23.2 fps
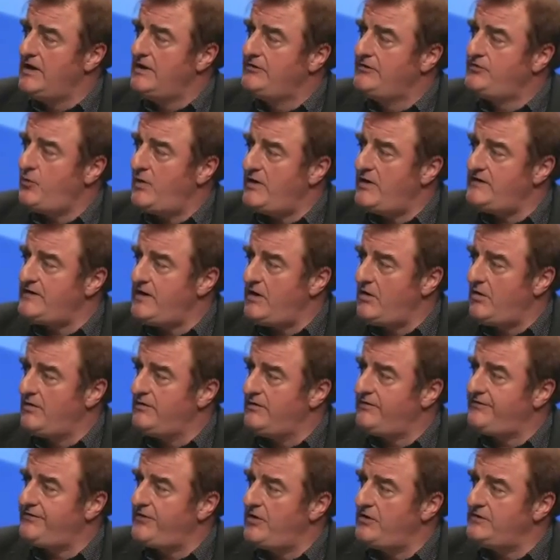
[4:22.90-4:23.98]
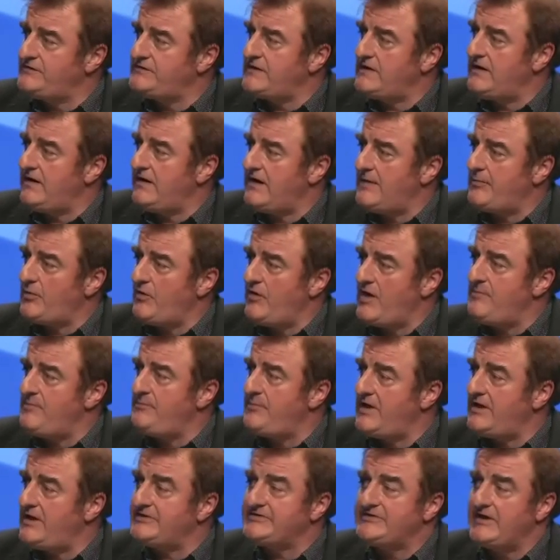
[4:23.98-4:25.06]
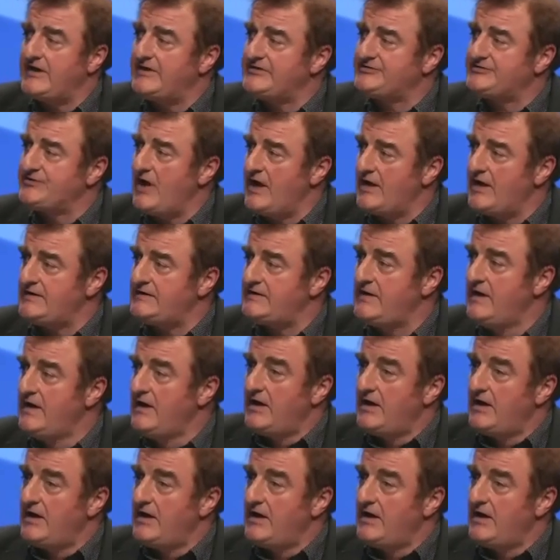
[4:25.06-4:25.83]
20 or 30 Labour MPs last night